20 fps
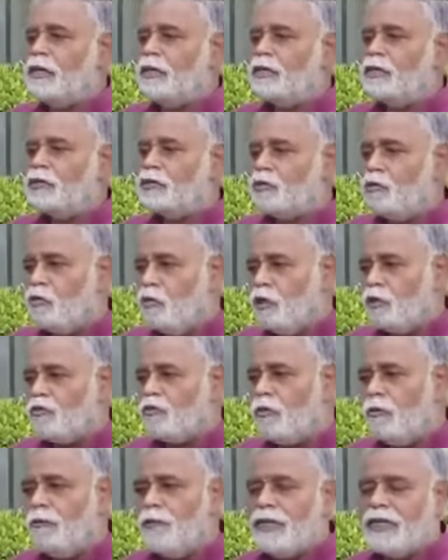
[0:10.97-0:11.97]
schools
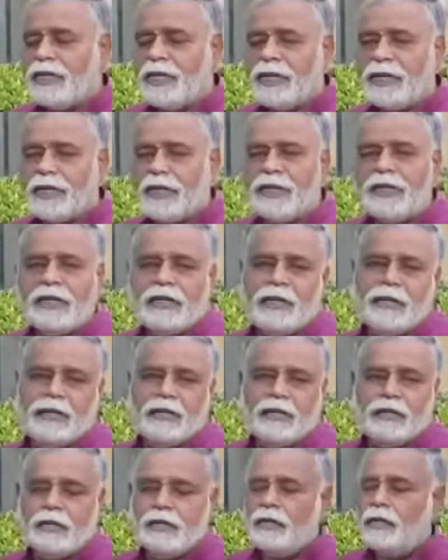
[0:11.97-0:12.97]
will be taken
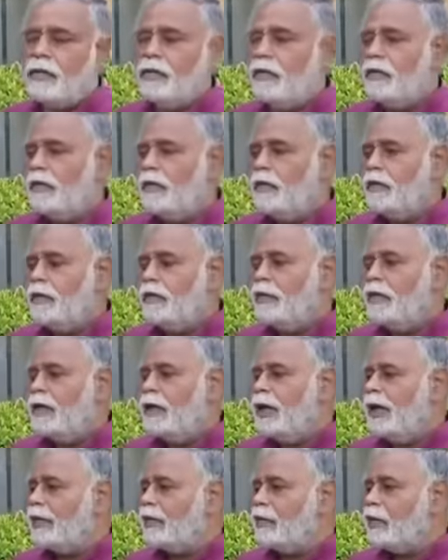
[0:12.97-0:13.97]

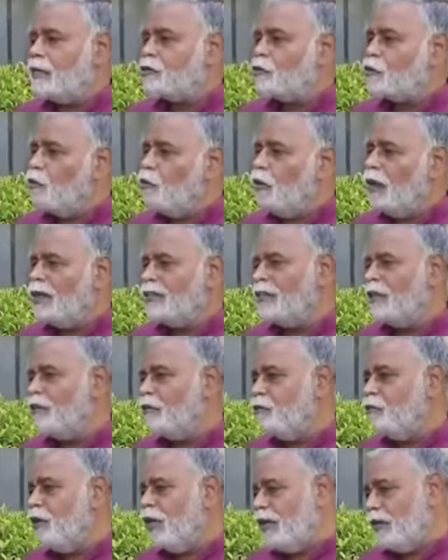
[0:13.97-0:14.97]
as a school as a
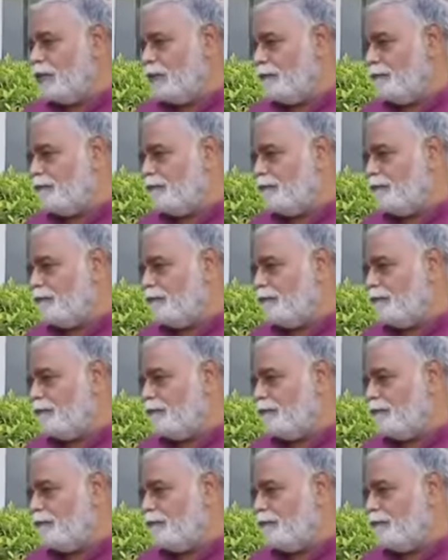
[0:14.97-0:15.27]
unit.